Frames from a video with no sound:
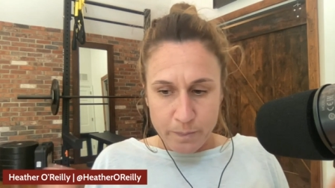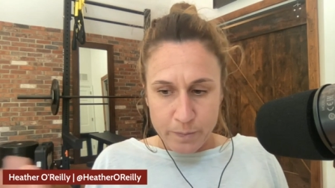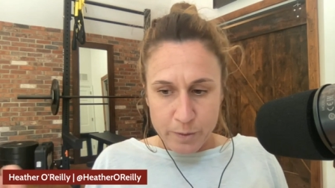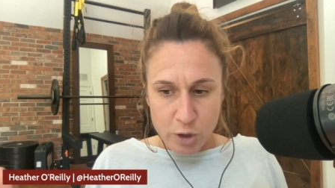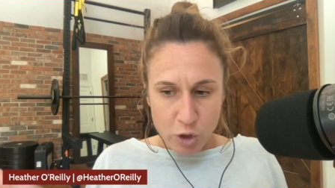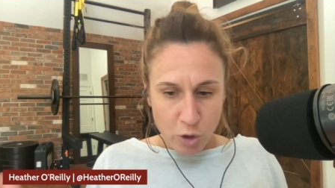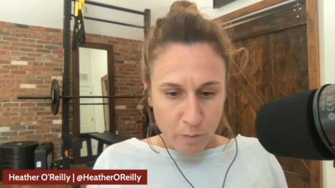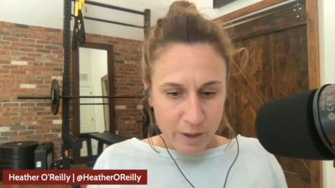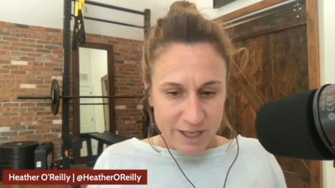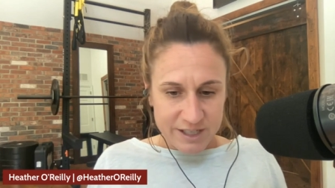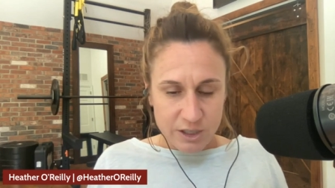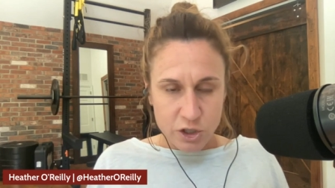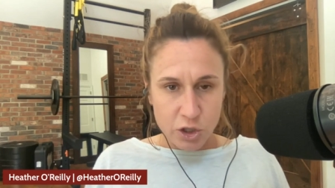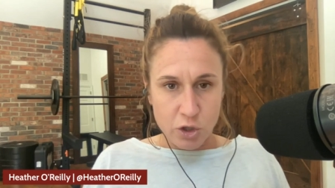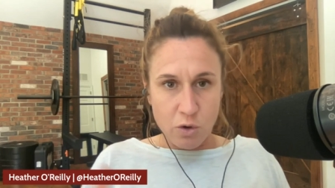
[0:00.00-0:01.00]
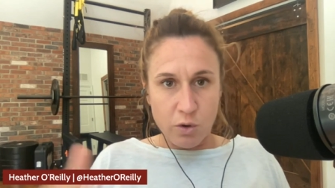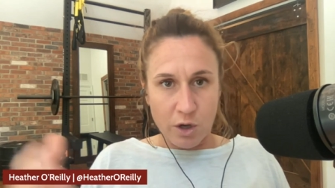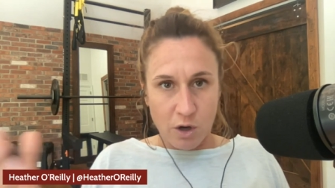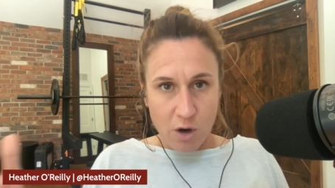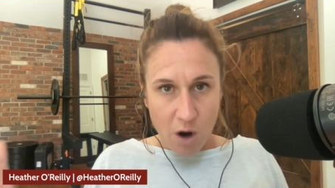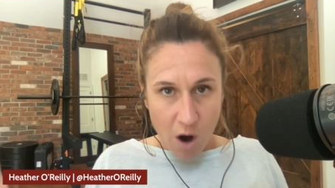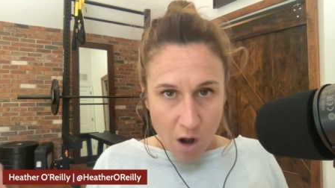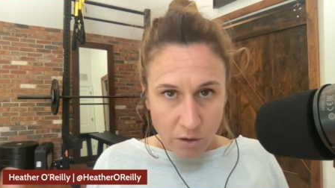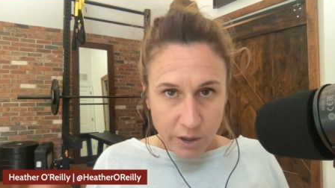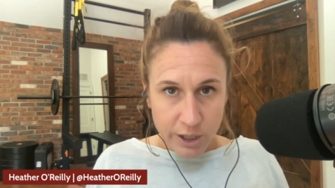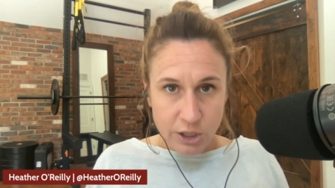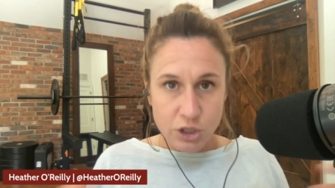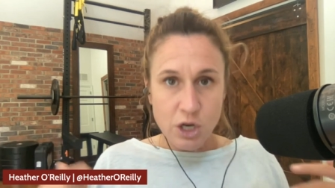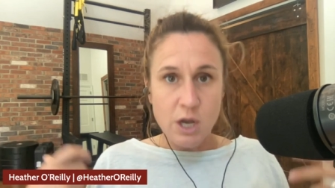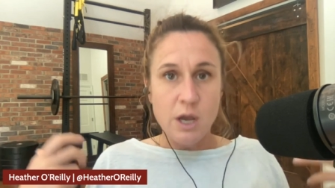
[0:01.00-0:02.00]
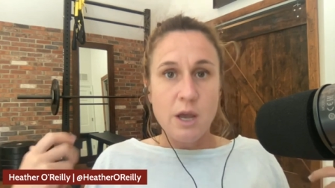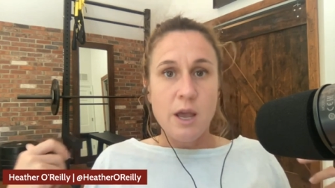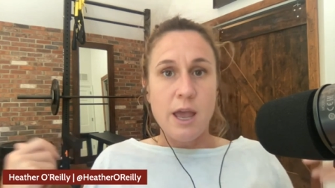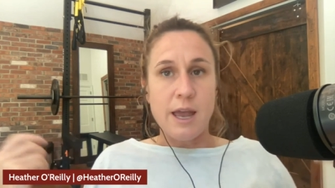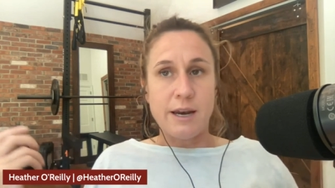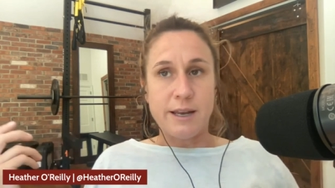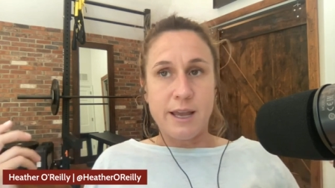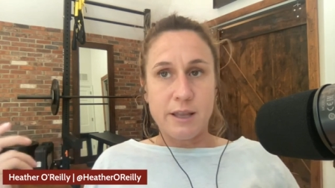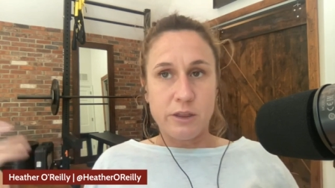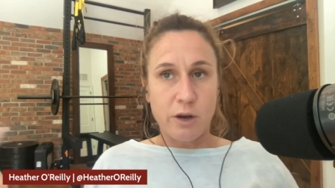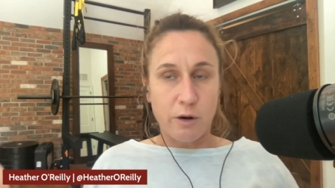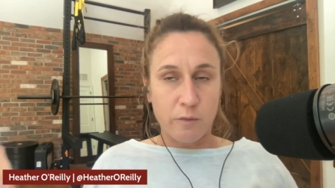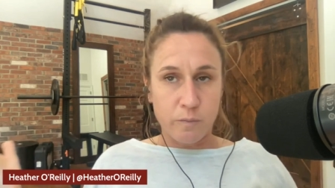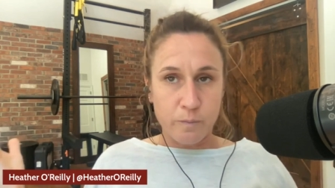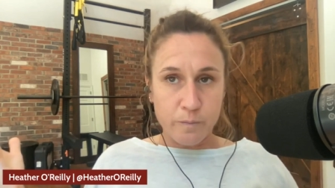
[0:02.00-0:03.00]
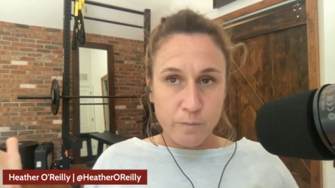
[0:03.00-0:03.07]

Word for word: you know, essentially go to college and get their